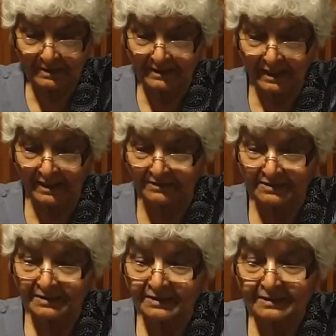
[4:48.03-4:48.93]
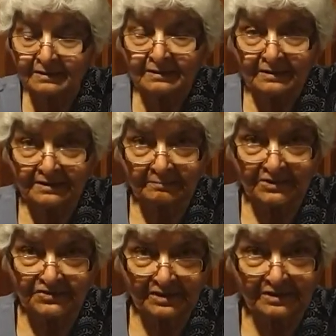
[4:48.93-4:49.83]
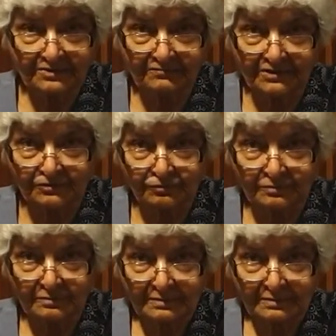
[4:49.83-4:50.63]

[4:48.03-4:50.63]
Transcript: my hand. Let me share it with you.